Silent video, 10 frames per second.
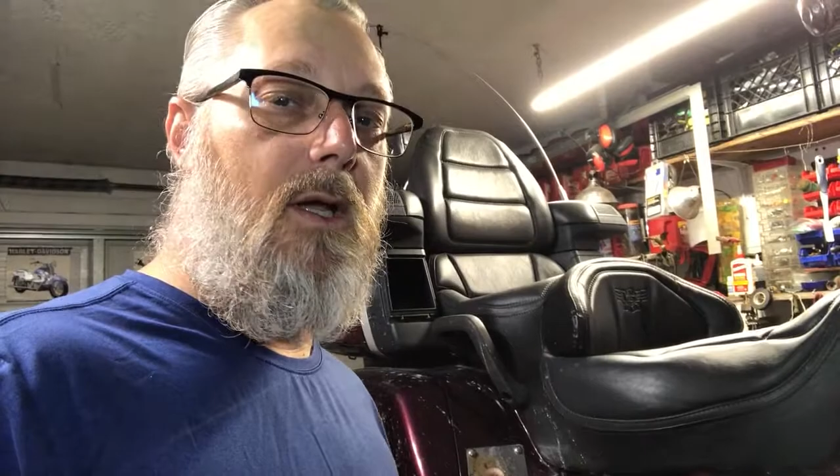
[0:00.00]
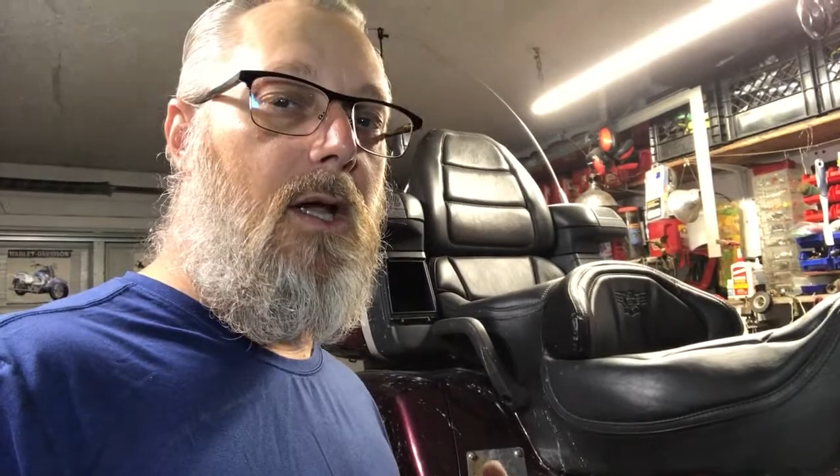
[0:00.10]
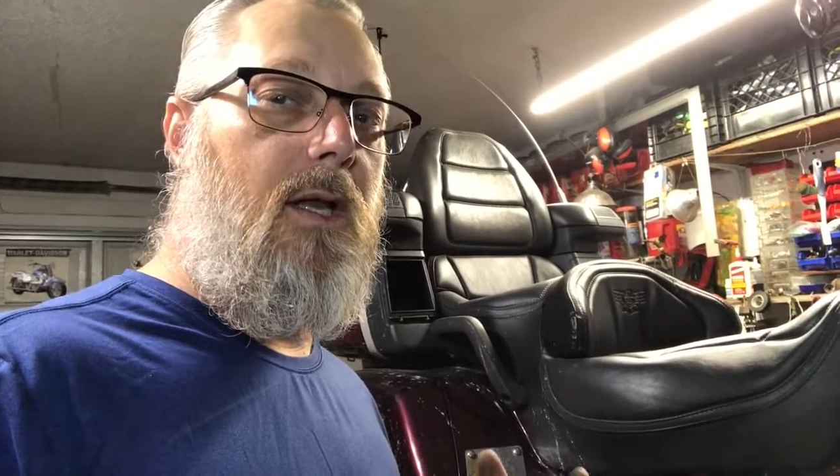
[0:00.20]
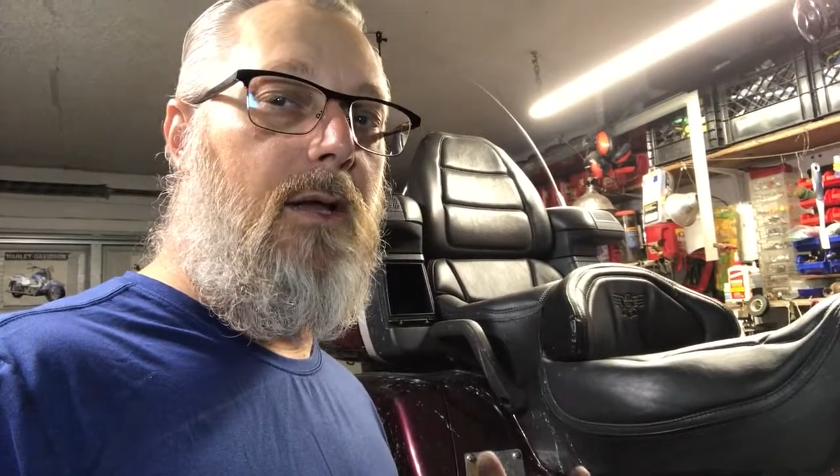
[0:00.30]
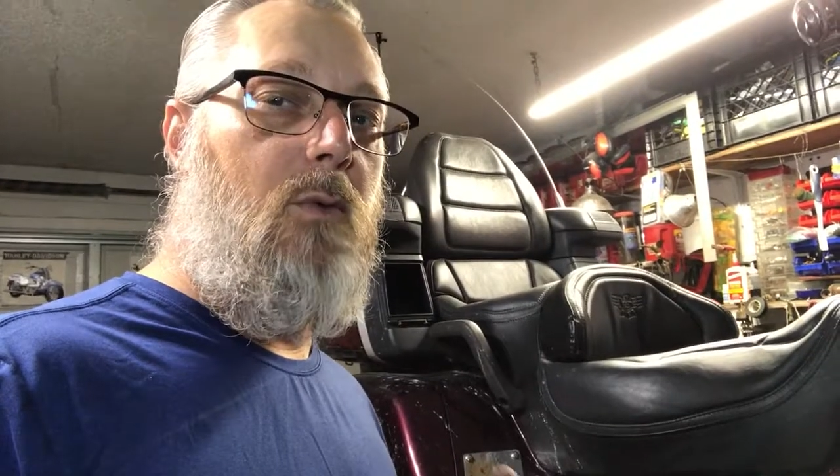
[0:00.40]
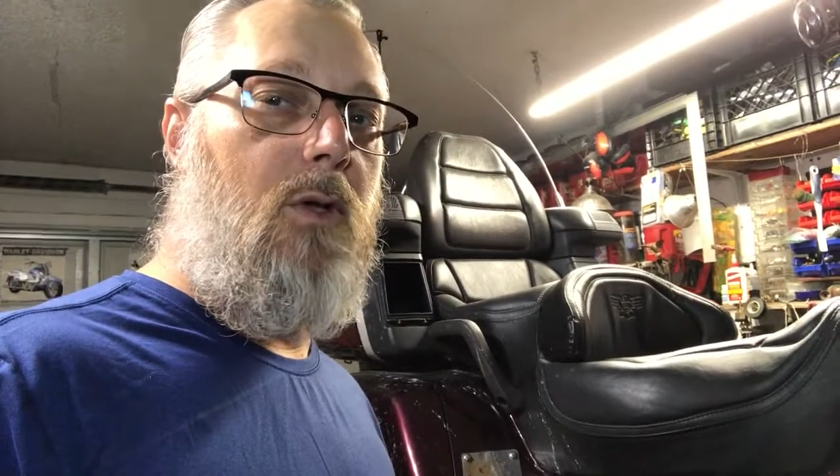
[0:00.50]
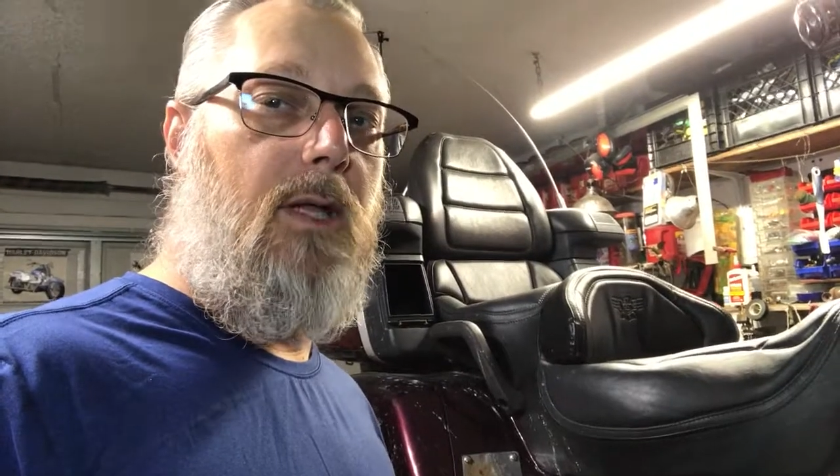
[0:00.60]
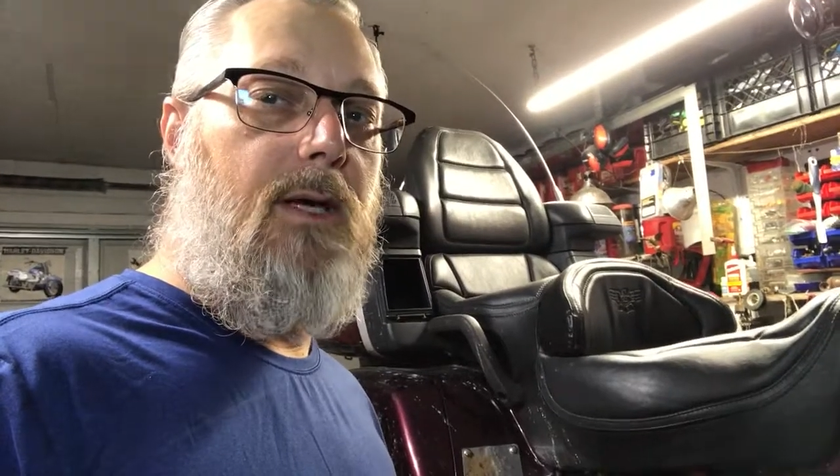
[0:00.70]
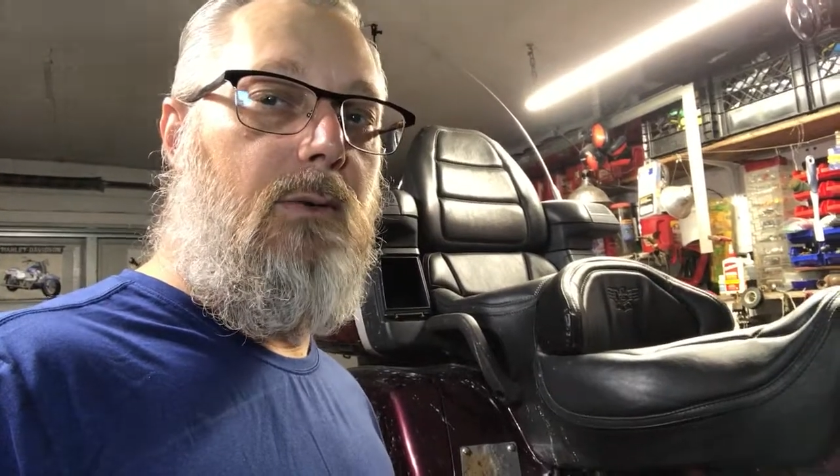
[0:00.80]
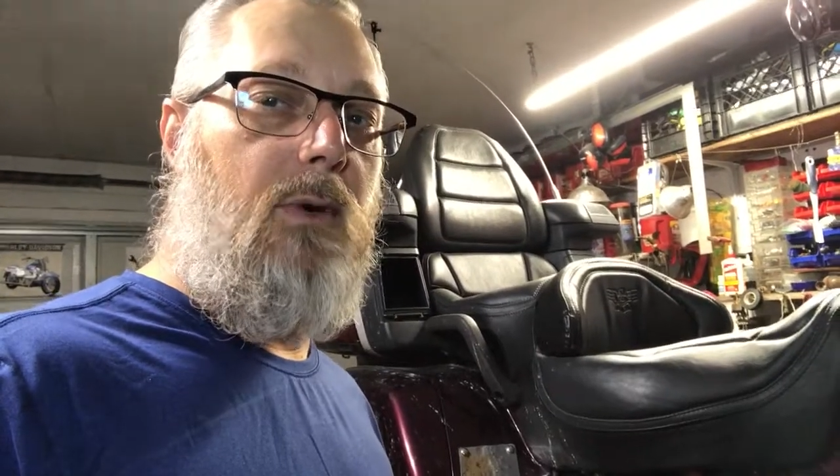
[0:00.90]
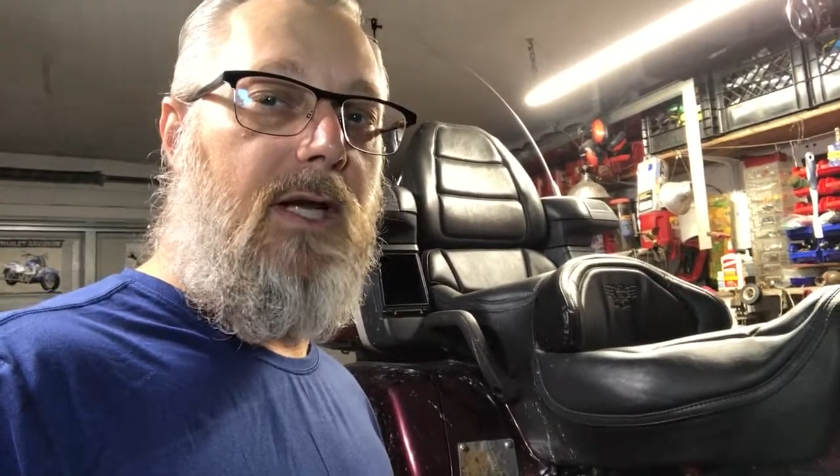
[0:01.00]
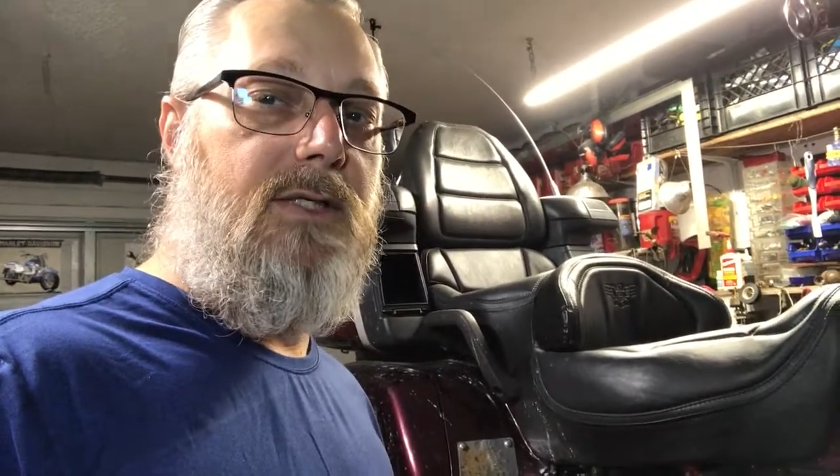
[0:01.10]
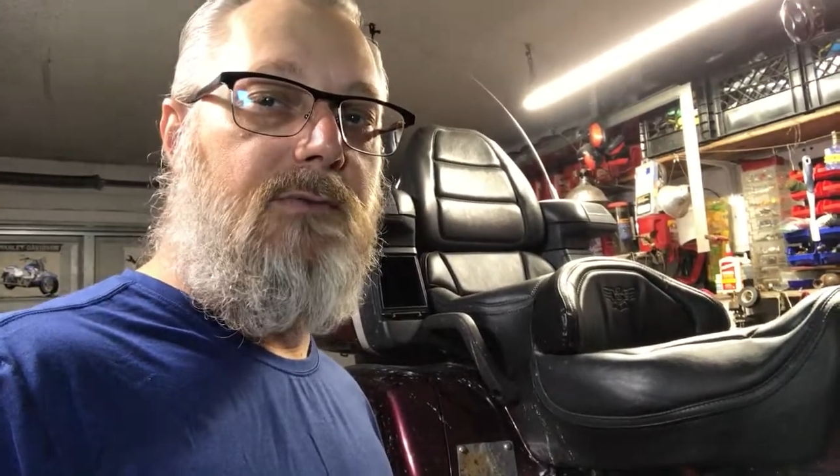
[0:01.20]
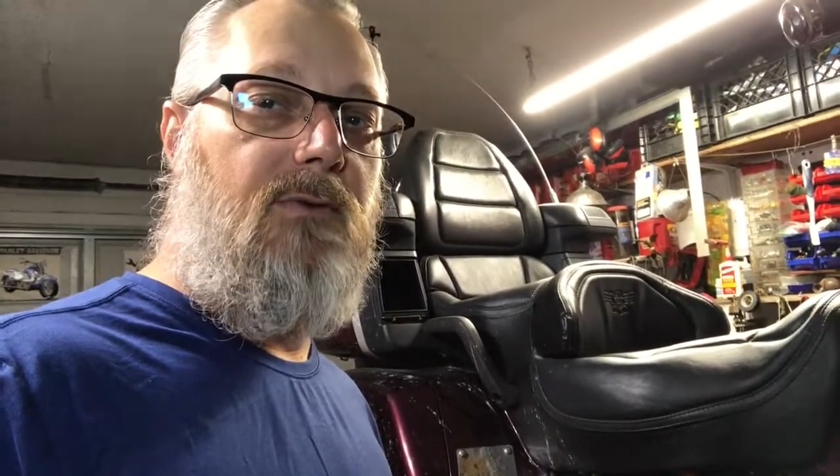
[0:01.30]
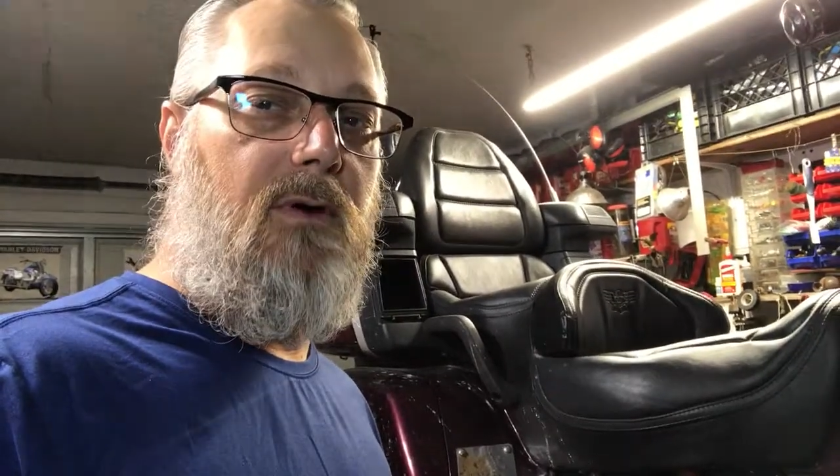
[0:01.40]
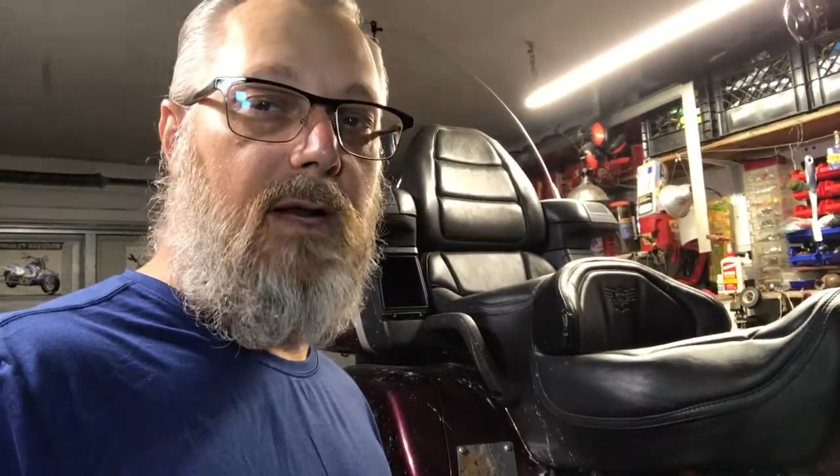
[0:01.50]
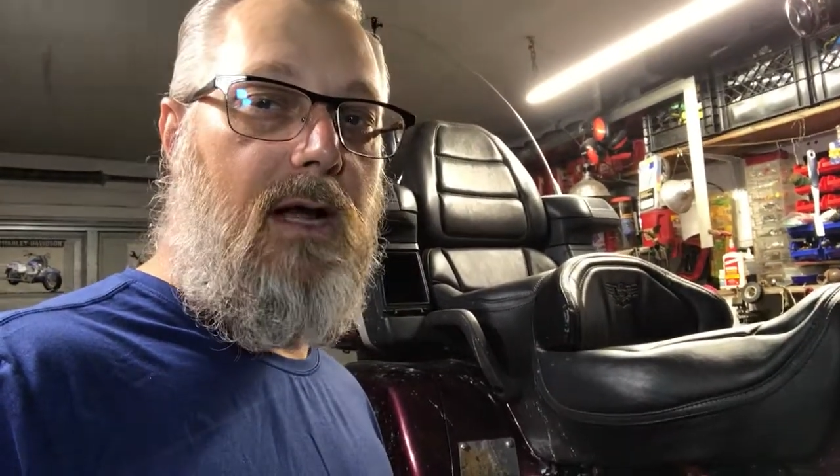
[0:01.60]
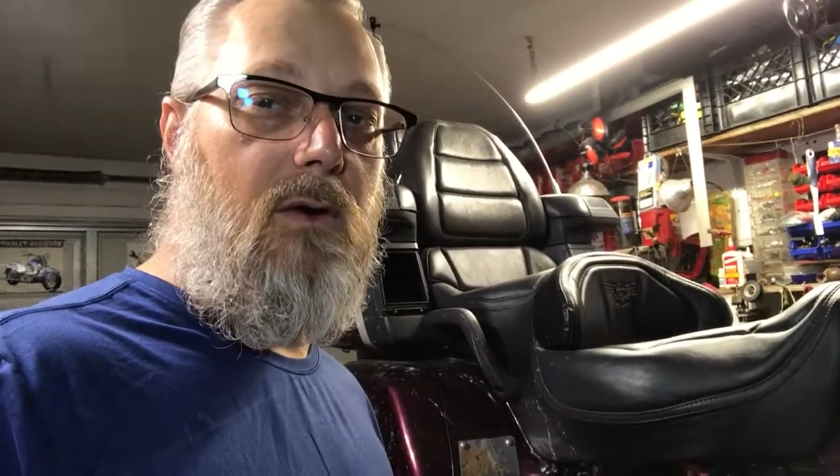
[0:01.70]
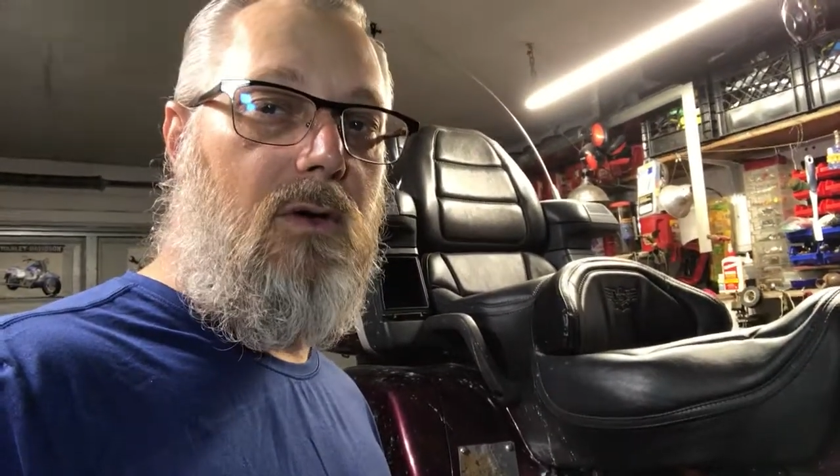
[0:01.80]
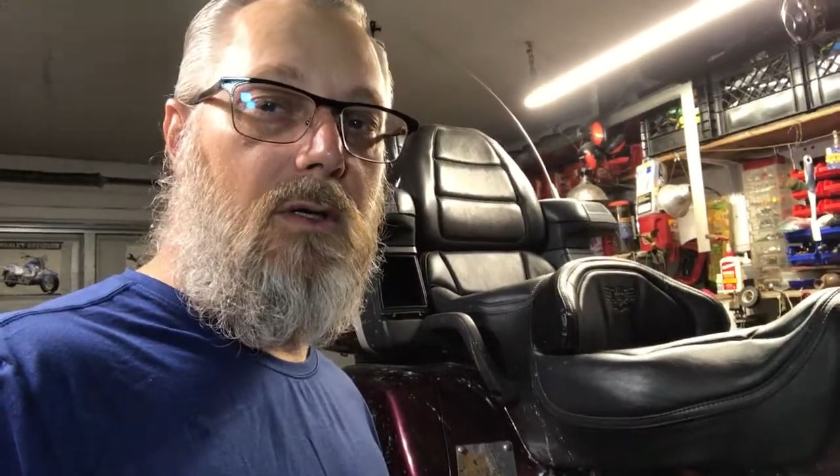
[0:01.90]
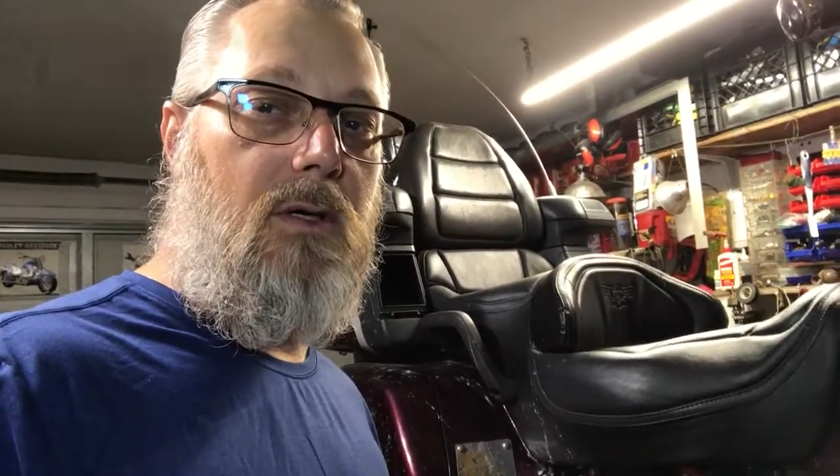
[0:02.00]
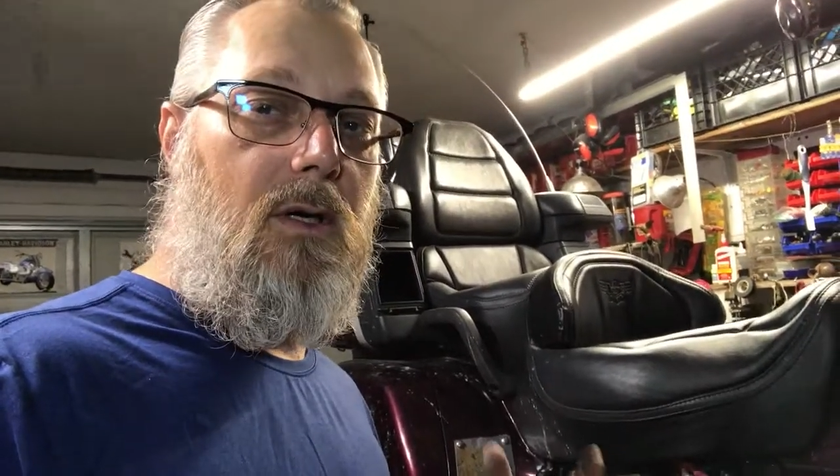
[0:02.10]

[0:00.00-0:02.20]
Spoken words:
and then we'll let it rest for an hour.